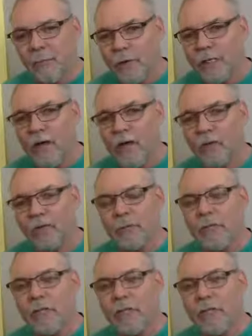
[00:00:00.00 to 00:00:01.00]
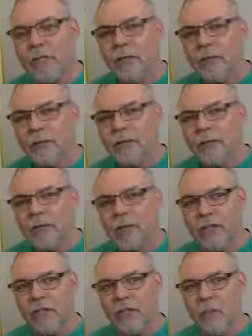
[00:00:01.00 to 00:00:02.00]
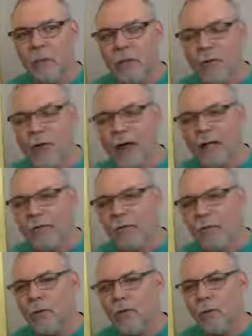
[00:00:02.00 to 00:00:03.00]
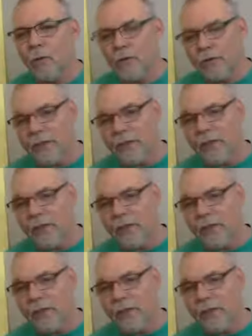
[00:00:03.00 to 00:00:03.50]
right now, if somebody criticized the way you act, the way, what the